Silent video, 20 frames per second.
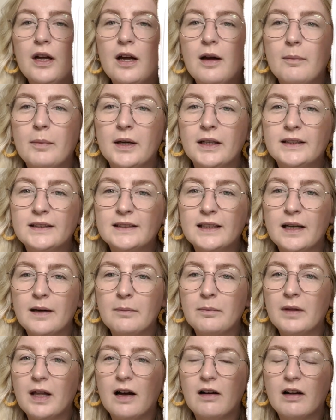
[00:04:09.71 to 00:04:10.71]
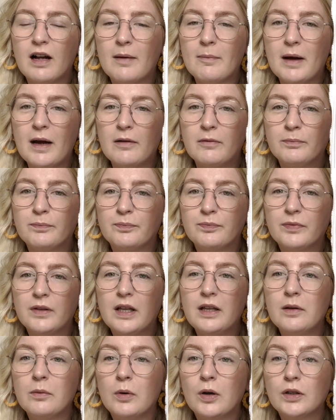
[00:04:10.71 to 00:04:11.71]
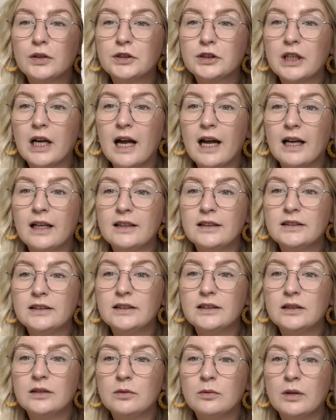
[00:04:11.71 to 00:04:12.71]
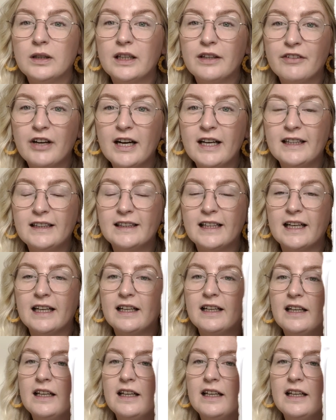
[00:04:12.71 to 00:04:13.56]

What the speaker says: but that'll come out in the wash and when I've ironed it.